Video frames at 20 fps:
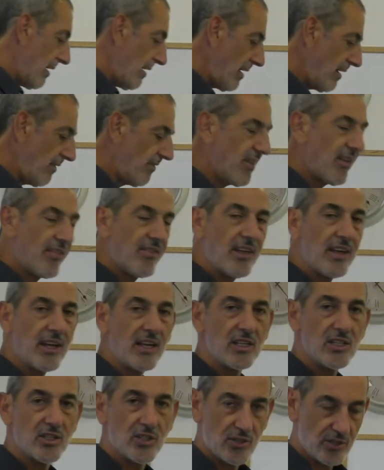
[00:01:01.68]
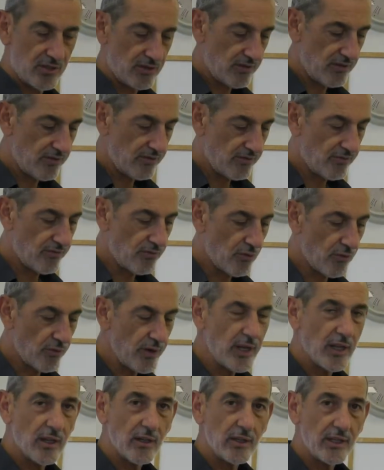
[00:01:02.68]
if the thing is for
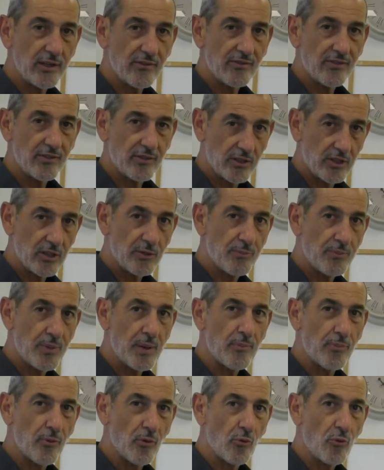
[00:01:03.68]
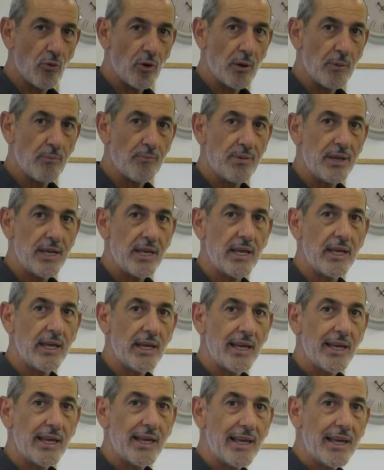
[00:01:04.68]
real, if people will be
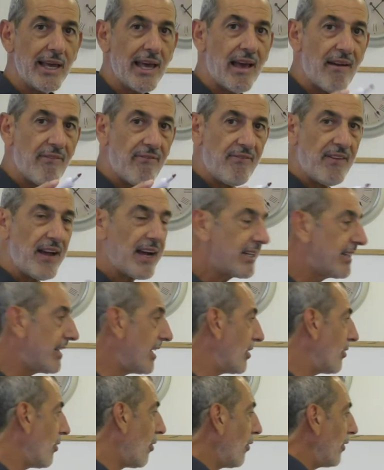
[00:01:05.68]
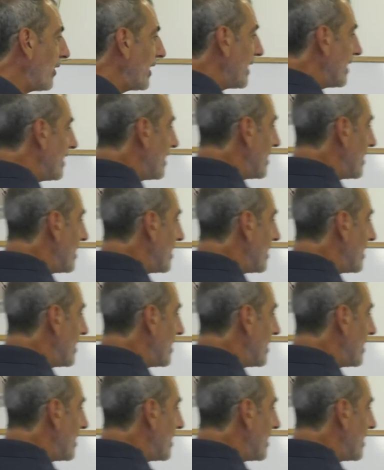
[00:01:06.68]
affected only in